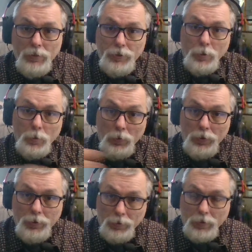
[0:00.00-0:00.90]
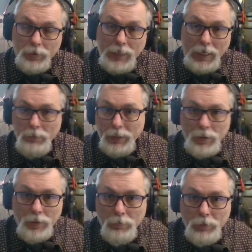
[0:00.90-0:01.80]
to your gaming
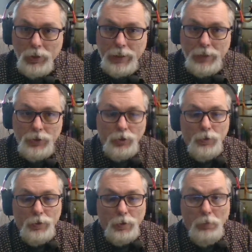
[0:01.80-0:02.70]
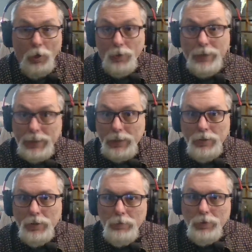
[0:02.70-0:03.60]
communities, to your partying
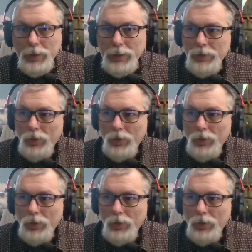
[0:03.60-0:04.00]
communities.